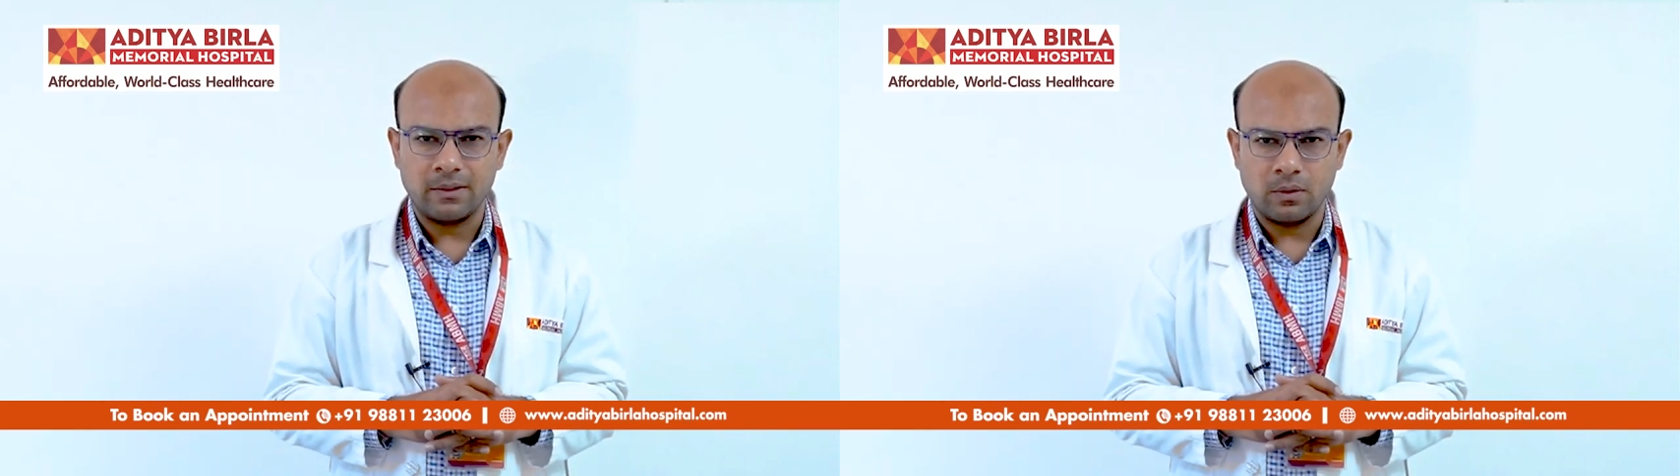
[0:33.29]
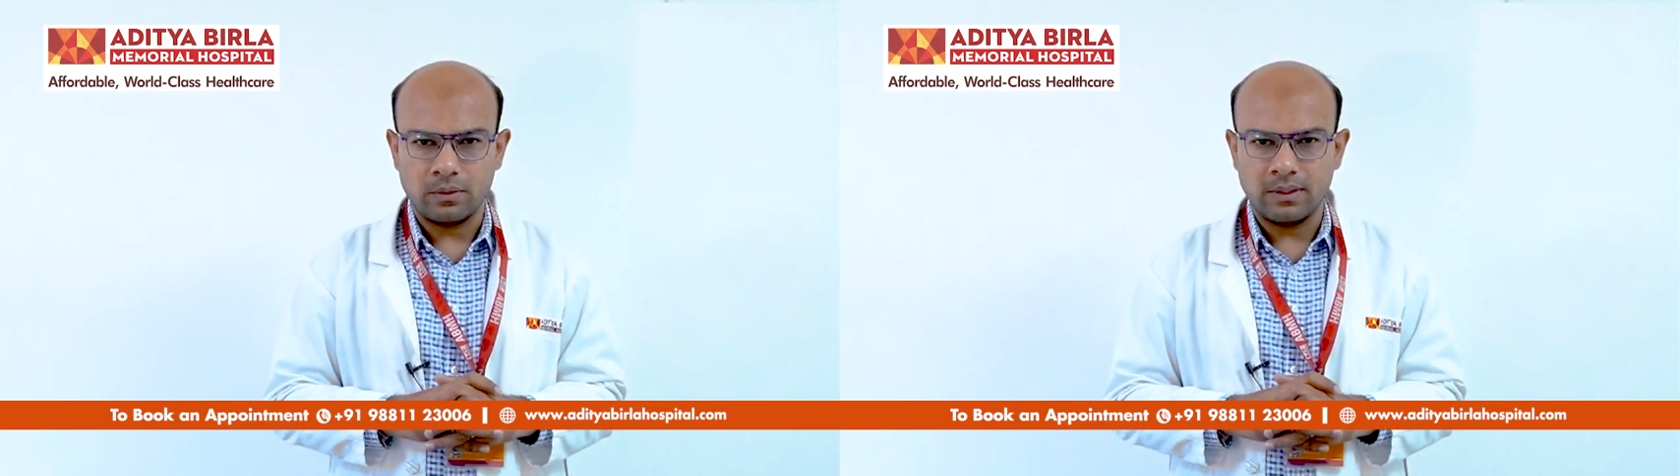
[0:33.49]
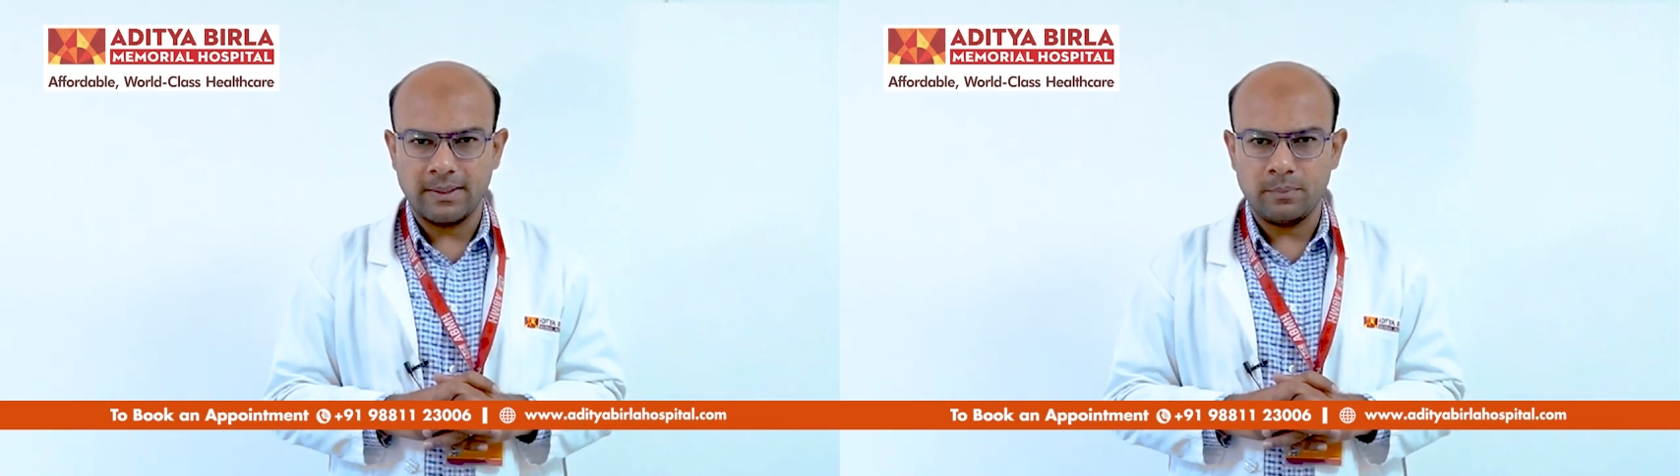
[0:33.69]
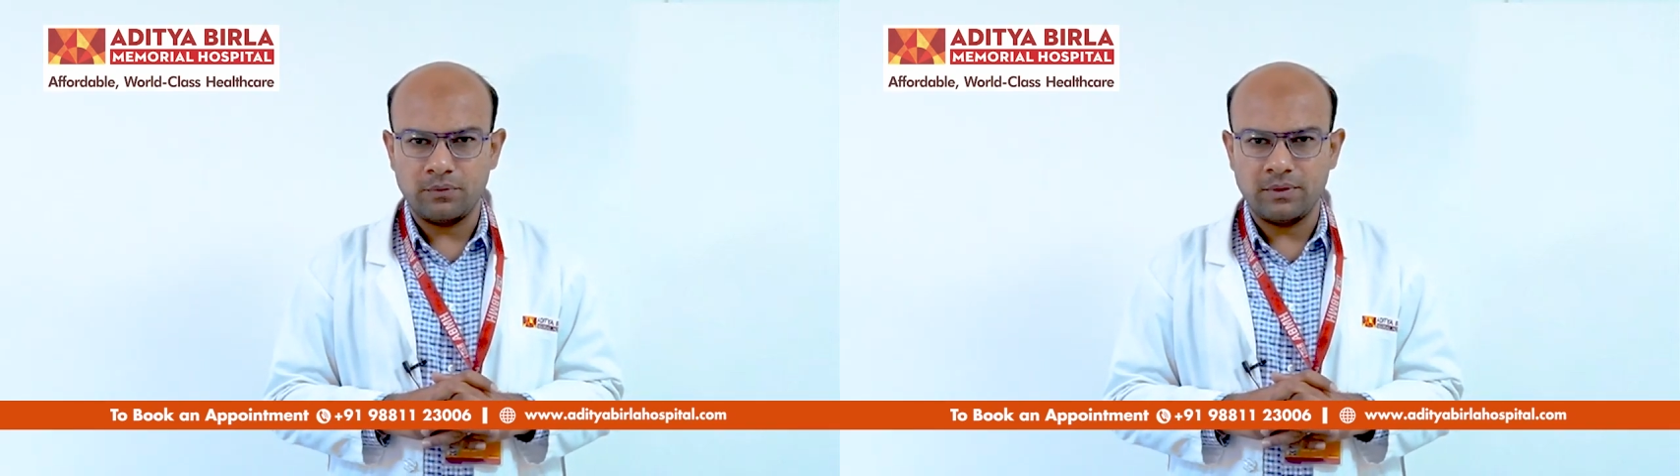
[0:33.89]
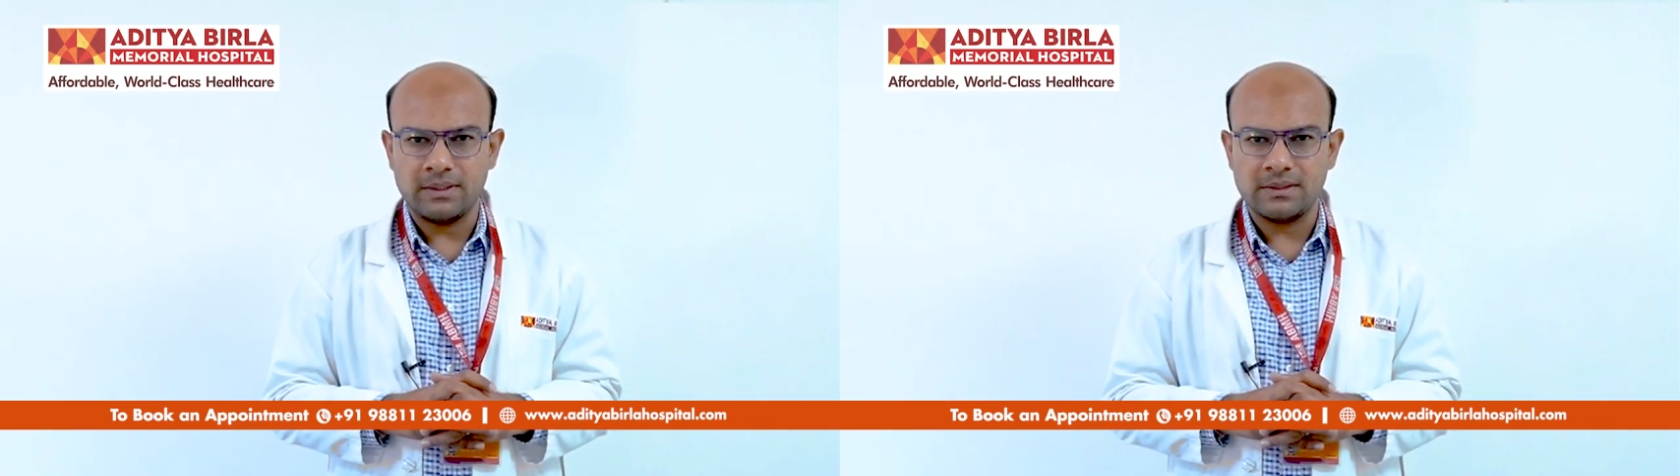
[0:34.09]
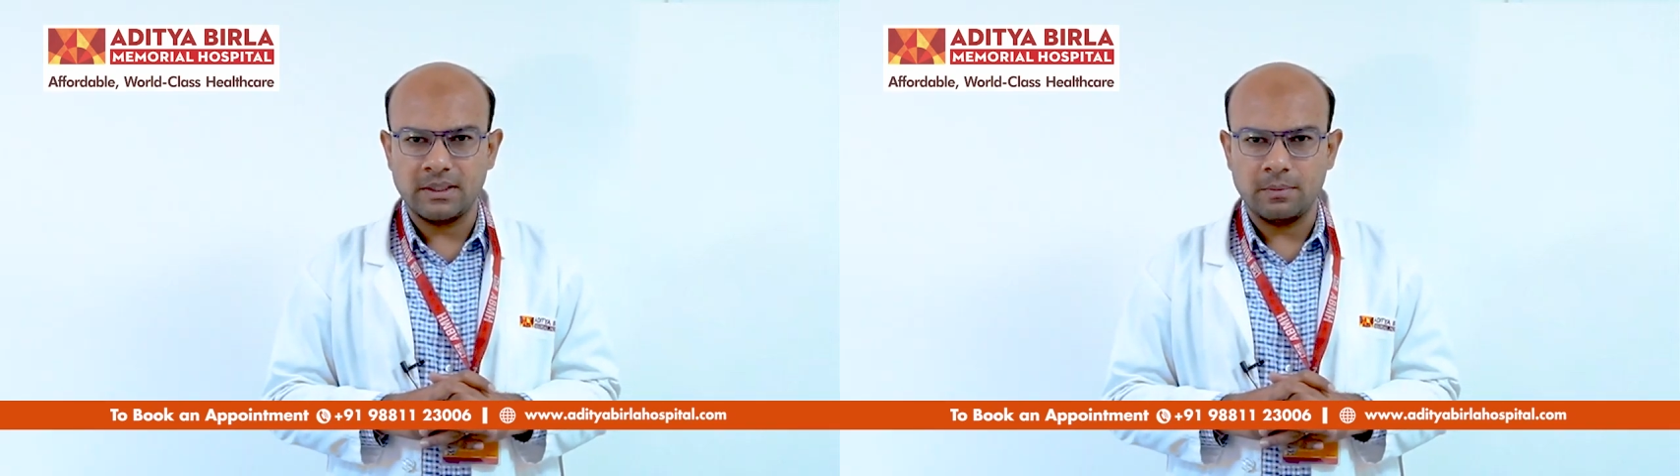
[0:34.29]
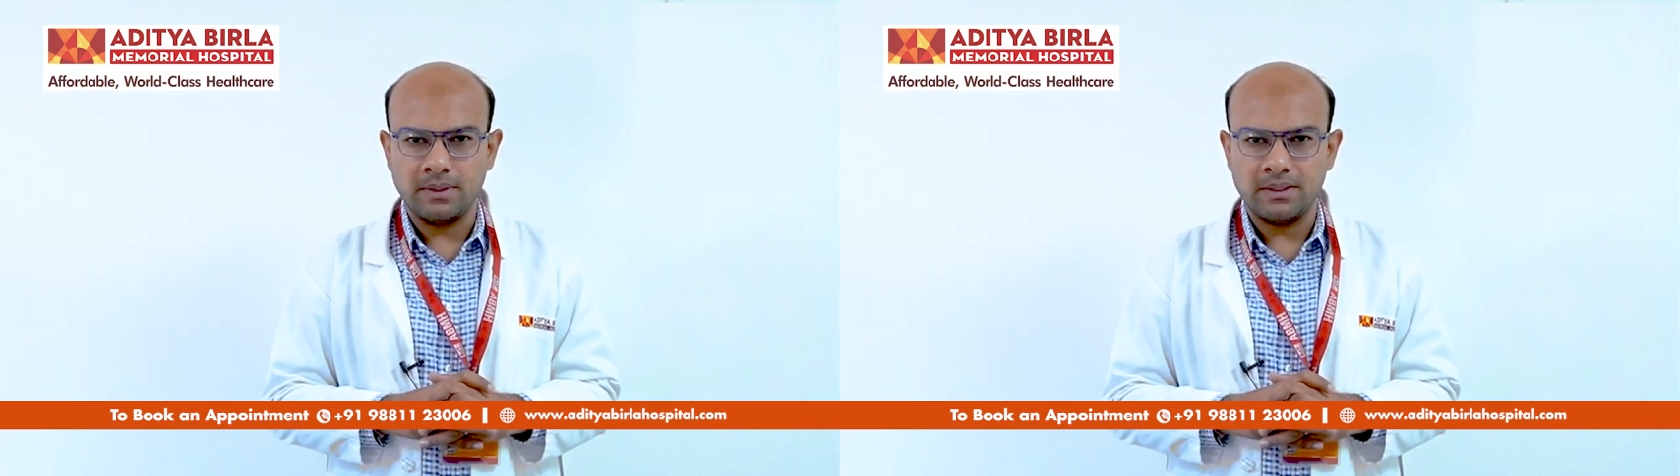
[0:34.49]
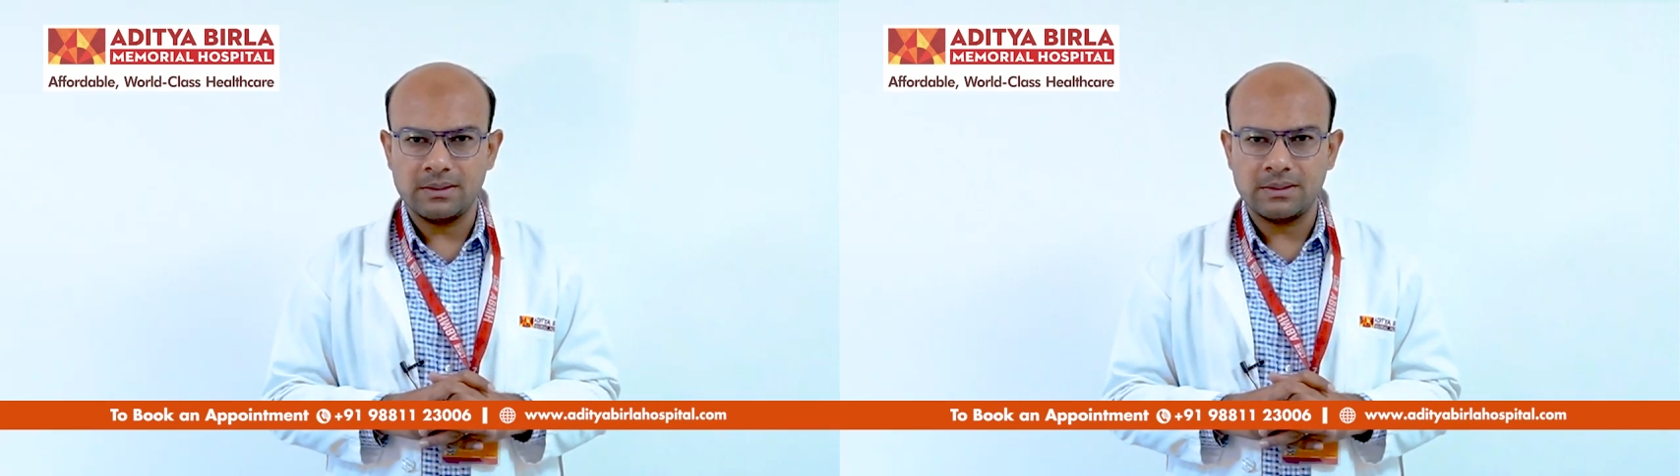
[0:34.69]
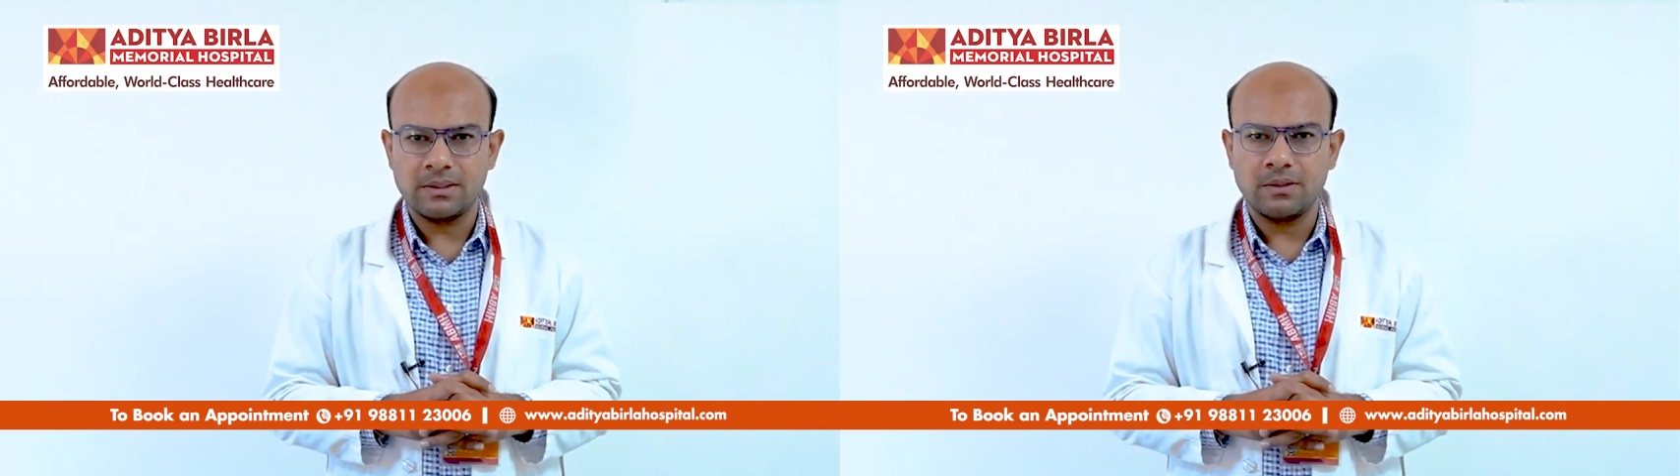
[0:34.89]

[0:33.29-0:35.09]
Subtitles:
longer time to finish their meals,